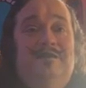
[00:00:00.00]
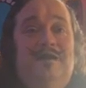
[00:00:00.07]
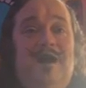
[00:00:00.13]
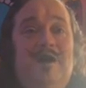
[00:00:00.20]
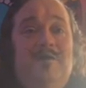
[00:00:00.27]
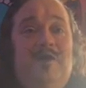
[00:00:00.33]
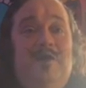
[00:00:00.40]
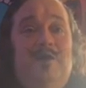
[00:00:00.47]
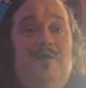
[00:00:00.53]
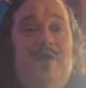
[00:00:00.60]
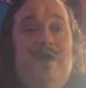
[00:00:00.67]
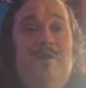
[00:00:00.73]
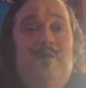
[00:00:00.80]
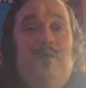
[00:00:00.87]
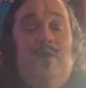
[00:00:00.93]
I'm going to
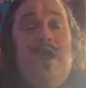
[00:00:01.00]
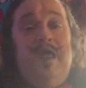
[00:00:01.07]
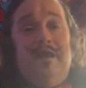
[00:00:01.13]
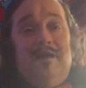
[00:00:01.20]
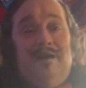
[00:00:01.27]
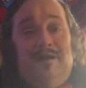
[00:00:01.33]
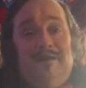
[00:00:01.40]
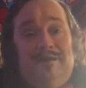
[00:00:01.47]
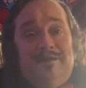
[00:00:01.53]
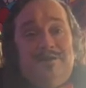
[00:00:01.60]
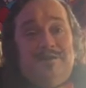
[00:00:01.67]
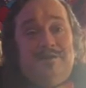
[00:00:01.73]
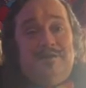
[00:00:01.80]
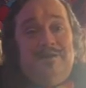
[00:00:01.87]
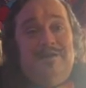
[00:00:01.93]
wear bright
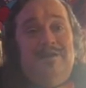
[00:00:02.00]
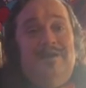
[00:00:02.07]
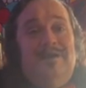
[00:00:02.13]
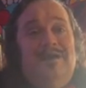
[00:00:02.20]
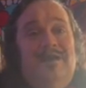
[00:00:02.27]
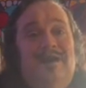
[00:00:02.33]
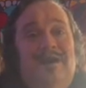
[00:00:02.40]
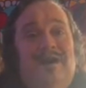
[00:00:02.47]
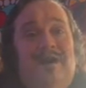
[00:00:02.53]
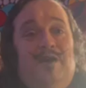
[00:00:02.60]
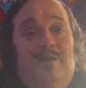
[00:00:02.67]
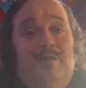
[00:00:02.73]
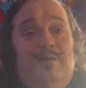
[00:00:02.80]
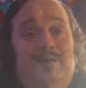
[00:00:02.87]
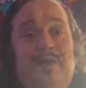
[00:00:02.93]
colors.
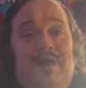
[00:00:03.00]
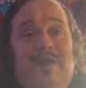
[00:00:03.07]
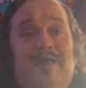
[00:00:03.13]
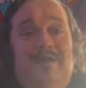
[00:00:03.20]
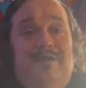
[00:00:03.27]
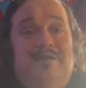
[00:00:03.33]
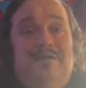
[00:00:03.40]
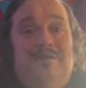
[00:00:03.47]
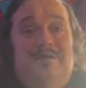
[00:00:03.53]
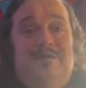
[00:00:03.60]
And